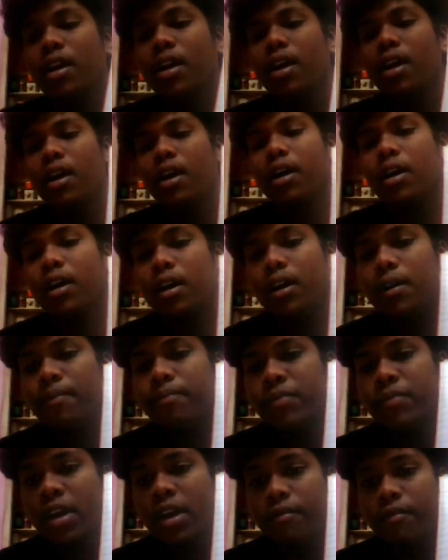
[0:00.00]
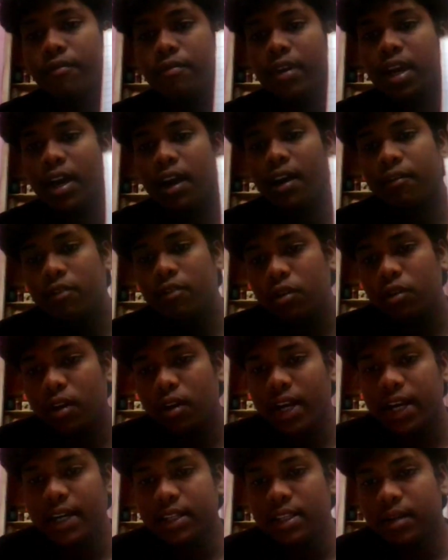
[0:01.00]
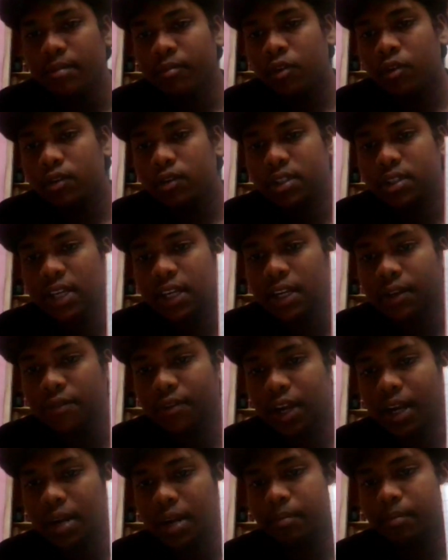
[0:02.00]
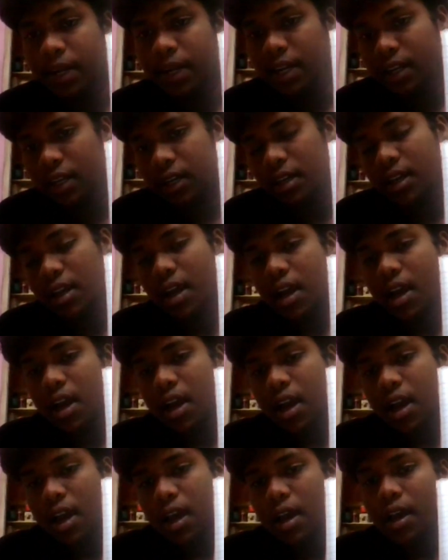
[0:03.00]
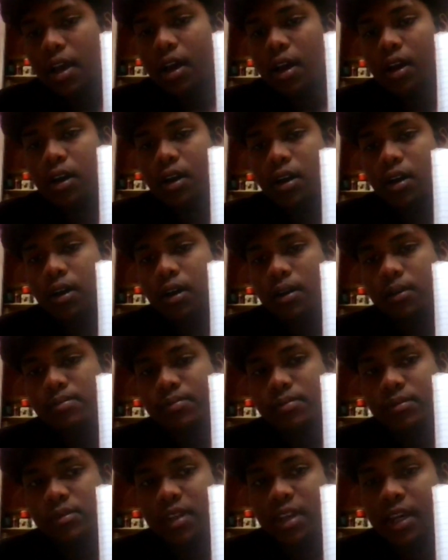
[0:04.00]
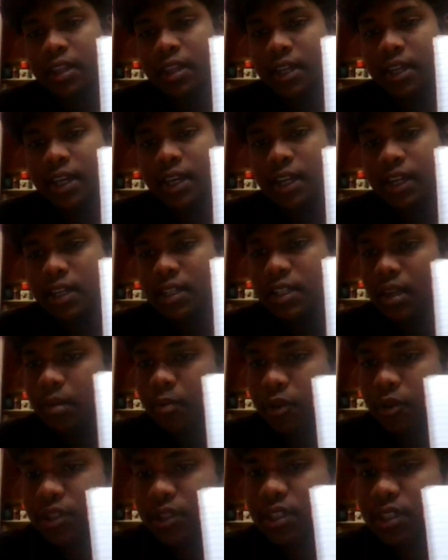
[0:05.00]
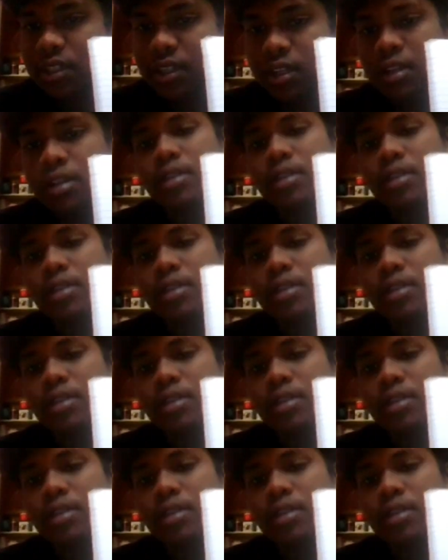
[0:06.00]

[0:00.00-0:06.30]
uh, we have to write the most significant bit uh, in the initial position.